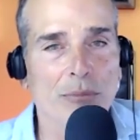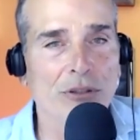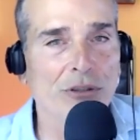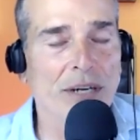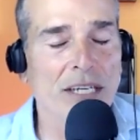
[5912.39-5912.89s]

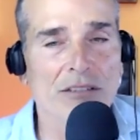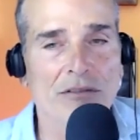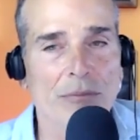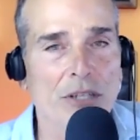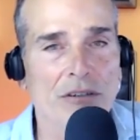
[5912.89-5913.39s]
Bruce
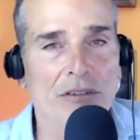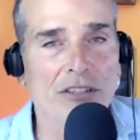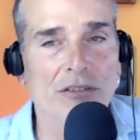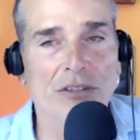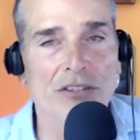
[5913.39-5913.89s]
Greyson from
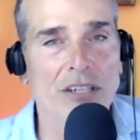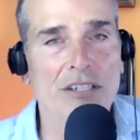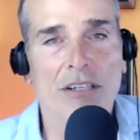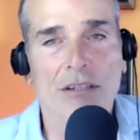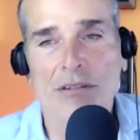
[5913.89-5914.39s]
University of
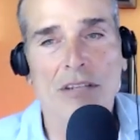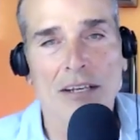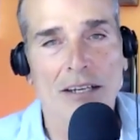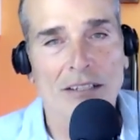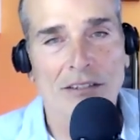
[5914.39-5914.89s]
Virginia, yeah. who's
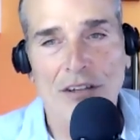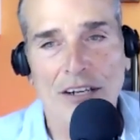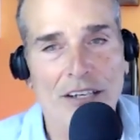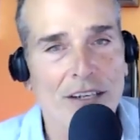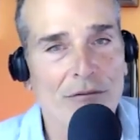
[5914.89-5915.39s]

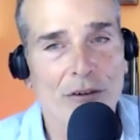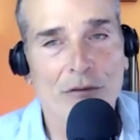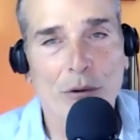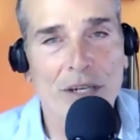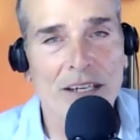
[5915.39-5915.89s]
studied it for
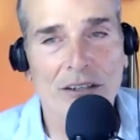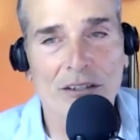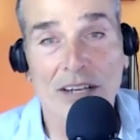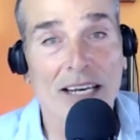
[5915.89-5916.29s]
40 years.